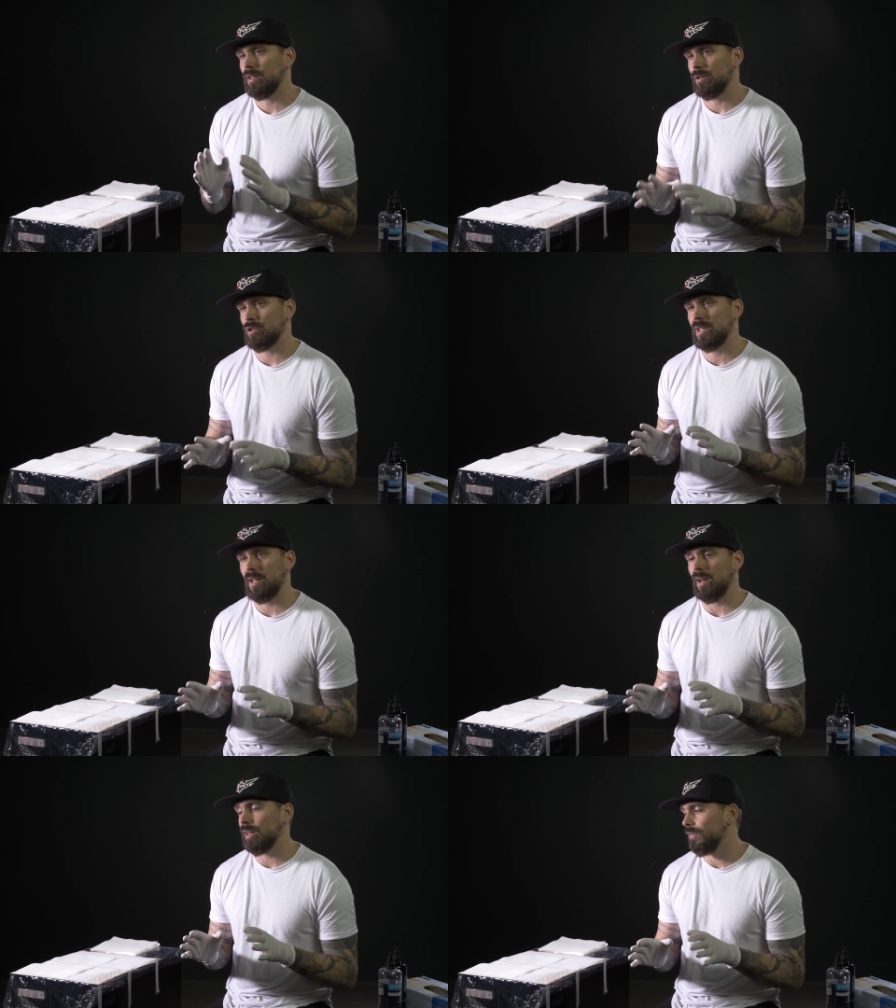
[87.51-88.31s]
you see
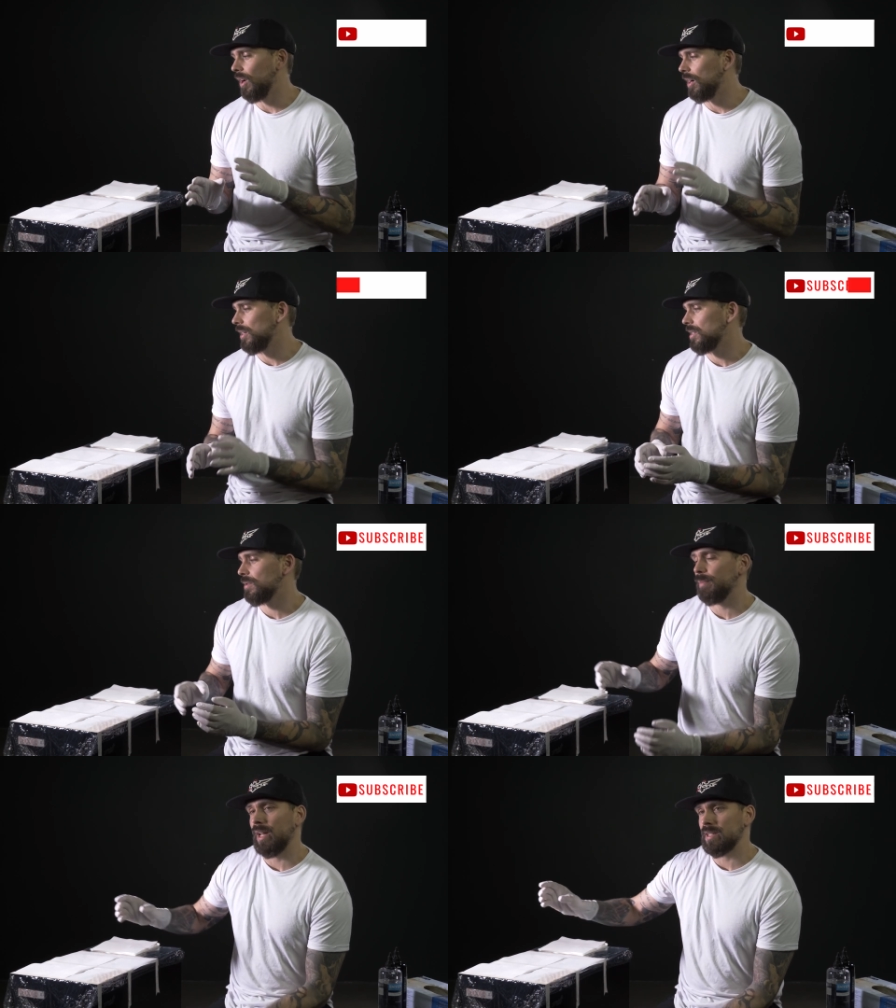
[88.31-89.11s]
a lot of
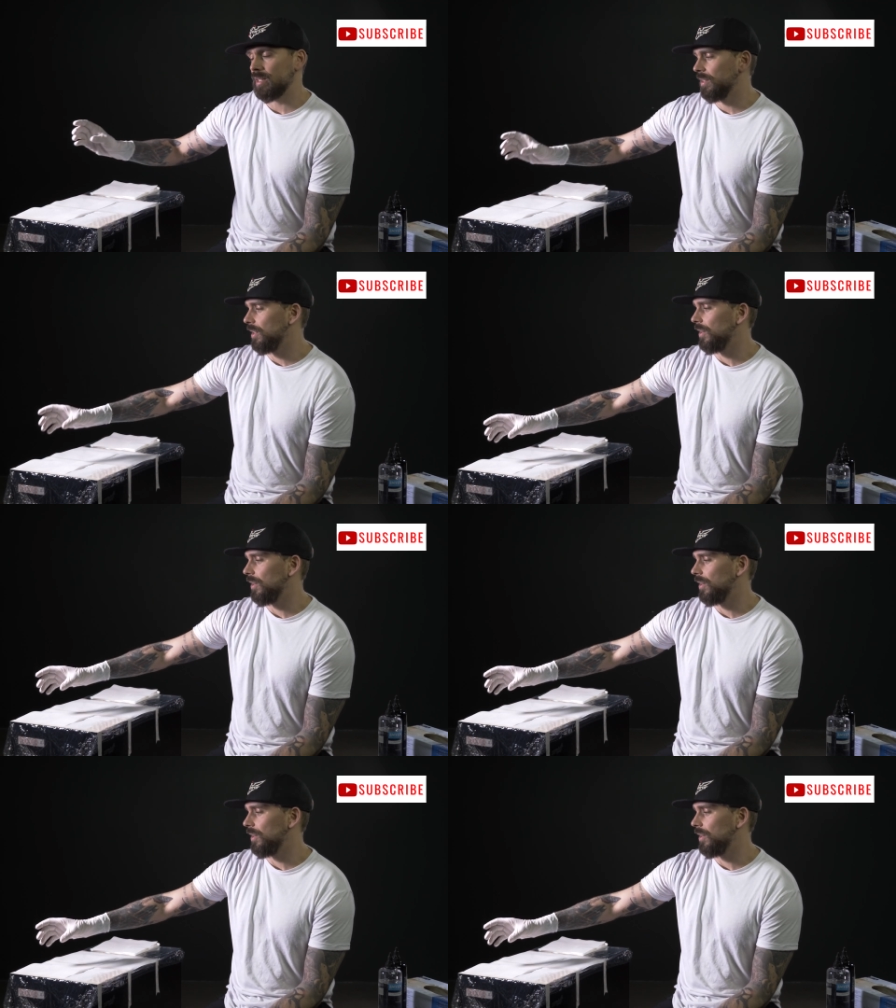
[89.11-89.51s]
artists placing their